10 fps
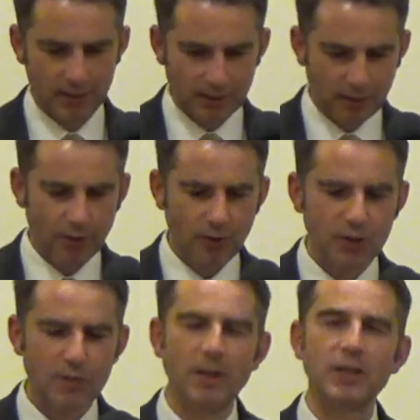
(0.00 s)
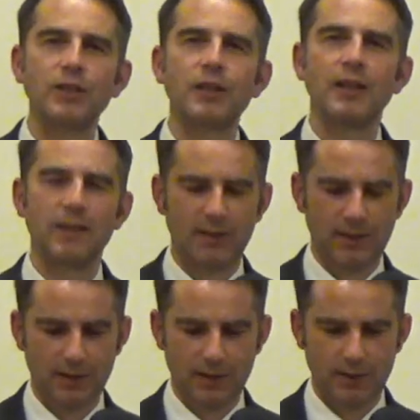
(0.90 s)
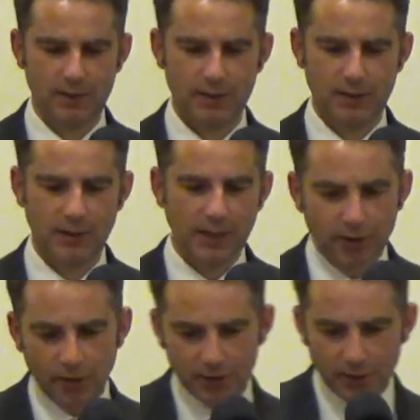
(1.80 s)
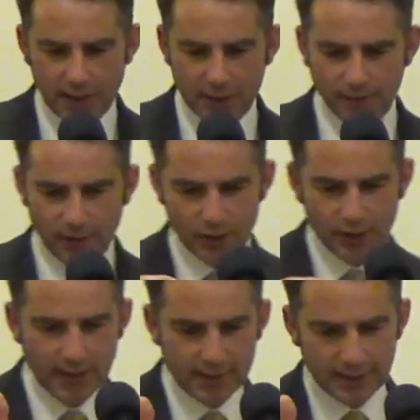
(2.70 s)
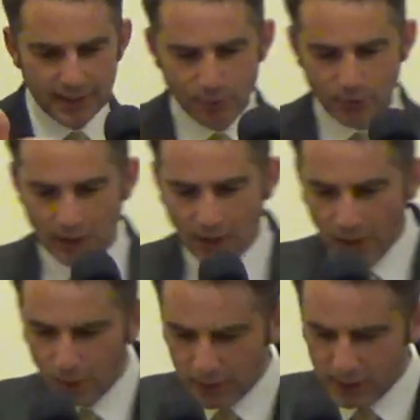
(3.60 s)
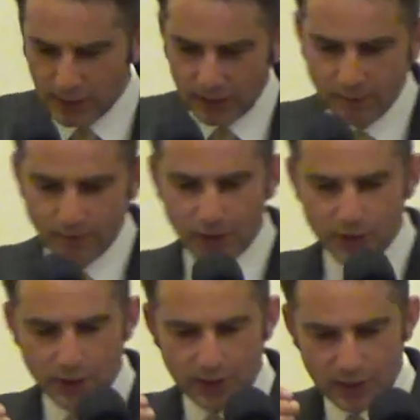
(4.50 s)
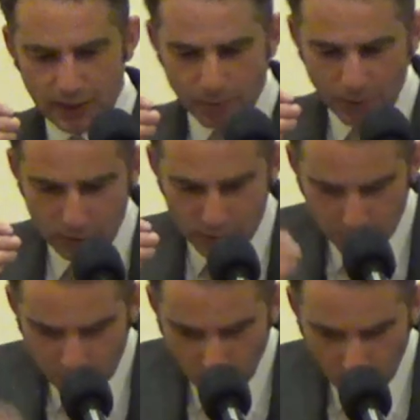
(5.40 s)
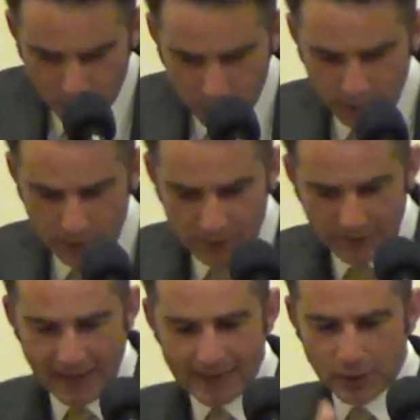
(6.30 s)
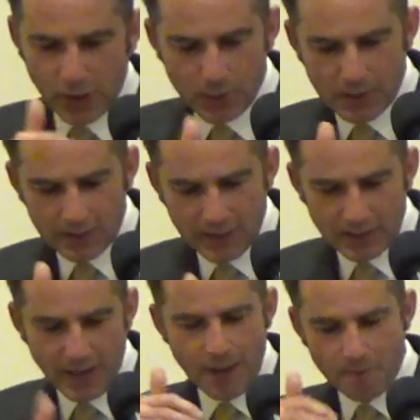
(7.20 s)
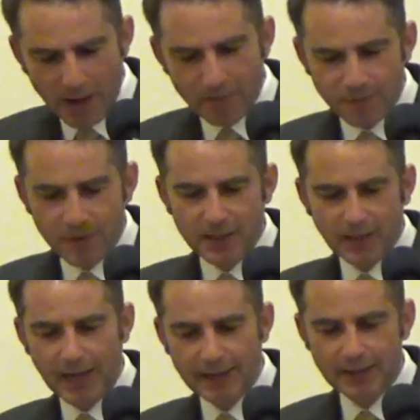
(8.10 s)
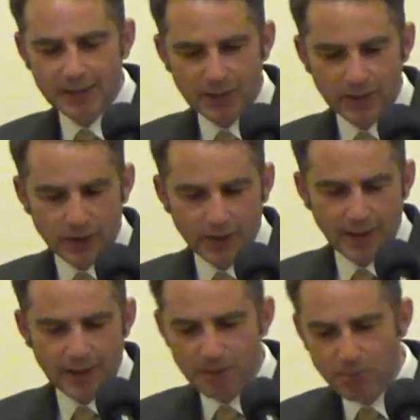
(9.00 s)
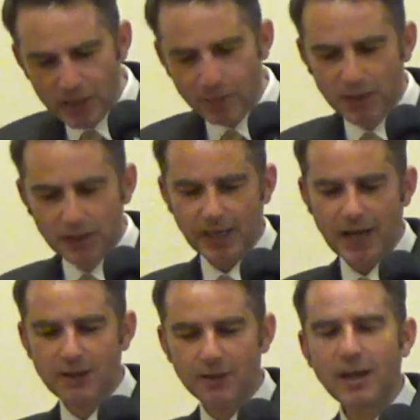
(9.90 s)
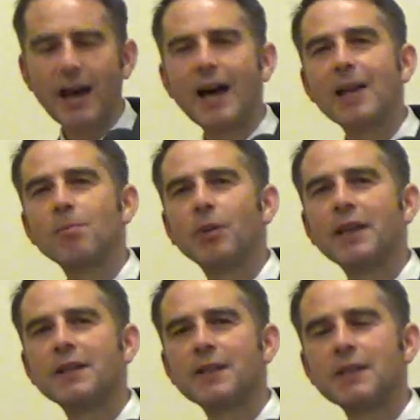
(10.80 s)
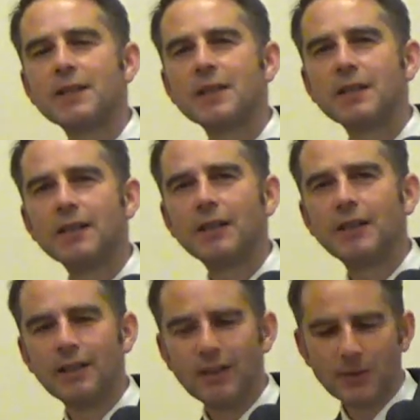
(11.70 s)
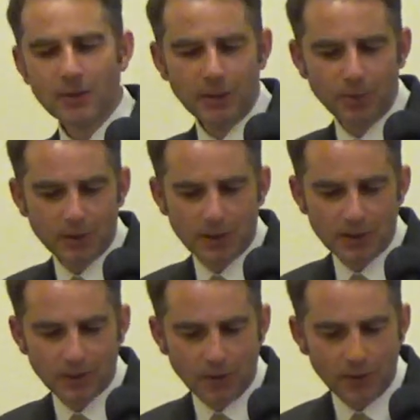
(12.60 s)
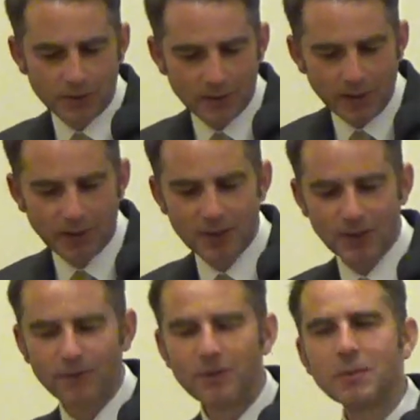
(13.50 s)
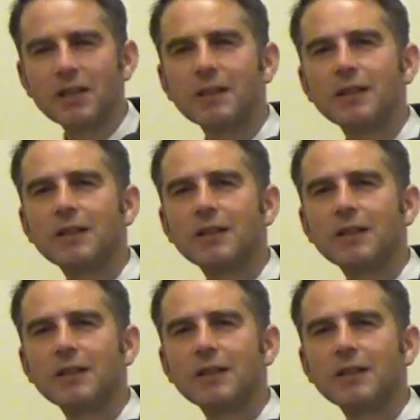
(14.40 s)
the Lord's my strength. And he contrasts verse 19 with what he said in verse 16 about his bones and his legs. Now he says, my feet are like deer's. He makes me tread on the high places. Look at what this God does for me.